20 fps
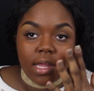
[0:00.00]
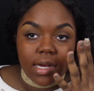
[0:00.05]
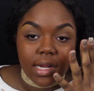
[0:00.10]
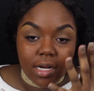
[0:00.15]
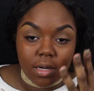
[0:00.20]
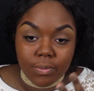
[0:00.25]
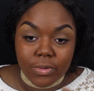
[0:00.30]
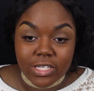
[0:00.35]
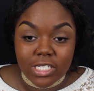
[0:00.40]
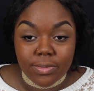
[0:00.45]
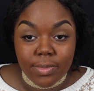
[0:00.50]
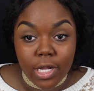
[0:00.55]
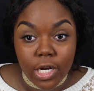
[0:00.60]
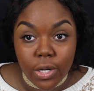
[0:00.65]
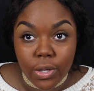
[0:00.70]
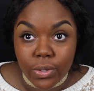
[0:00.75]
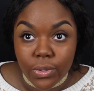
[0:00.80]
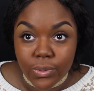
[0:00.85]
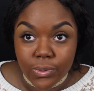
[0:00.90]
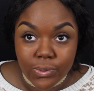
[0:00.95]
down the bridge of my
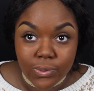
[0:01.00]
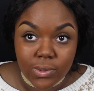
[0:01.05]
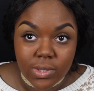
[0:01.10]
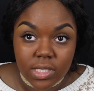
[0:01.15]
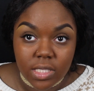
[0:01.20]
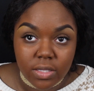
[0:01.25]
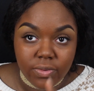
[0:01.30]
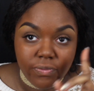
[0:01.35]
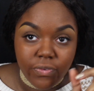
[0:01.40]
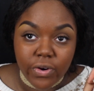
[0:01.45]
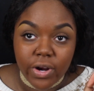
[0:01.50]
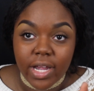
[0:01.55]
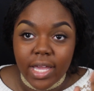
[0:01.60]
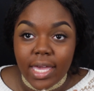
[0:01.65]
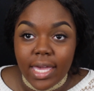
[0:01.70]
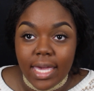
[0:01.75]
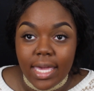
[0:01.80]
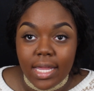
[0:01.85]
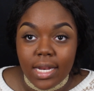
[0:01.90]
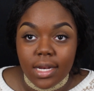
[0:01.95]
nose,
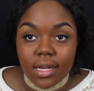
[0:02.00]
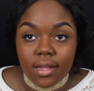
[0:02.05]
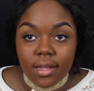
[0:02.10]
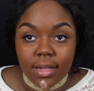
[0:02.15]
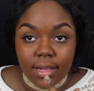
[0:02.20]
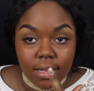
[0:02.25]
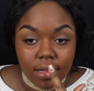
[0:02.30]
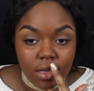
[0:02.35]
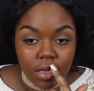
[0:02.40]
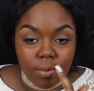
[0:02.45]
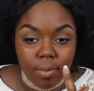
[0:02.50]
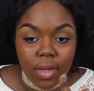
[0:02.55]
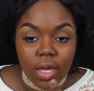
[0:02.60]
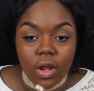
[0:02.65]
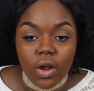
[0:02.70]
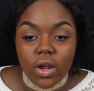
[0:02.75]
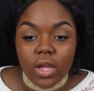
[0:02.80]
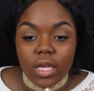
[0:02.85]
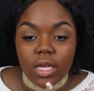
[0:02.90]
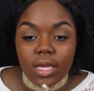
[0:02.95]
forehead, lip
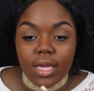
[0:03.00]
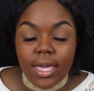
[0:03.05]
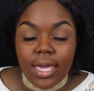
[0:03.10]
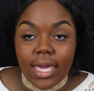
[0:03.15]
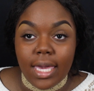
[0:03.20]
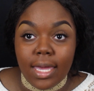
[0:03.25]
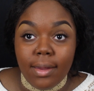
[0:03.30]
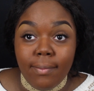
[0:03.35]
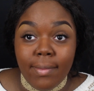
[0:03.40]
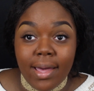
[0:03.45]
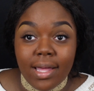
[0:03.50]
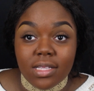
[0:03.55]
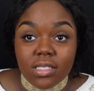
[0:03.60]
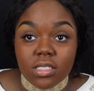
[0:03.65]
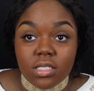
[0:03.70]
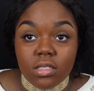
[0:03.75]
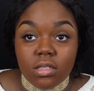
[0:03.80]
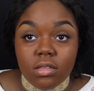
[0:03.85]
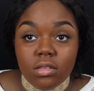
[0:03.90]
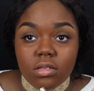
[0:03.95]
area, and my
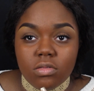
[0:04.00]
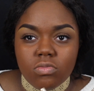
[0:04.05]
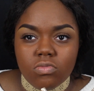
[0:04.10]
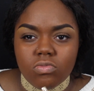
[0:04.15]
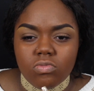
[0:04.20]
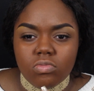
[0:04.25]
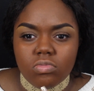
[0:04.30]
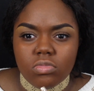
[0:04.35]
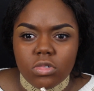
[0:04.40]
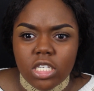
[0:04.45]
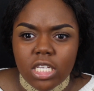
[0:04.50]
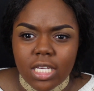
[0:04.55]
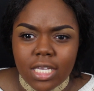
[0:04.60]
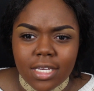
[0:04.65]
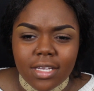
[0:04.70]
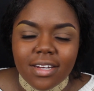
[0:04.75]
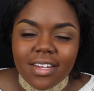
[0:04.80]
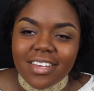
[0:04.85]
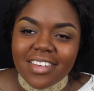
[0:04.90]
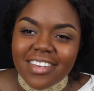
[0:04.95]

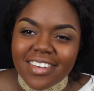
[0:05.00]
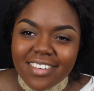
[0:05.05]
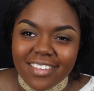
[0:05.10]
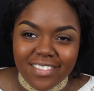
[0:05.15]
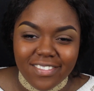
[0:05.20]
chin.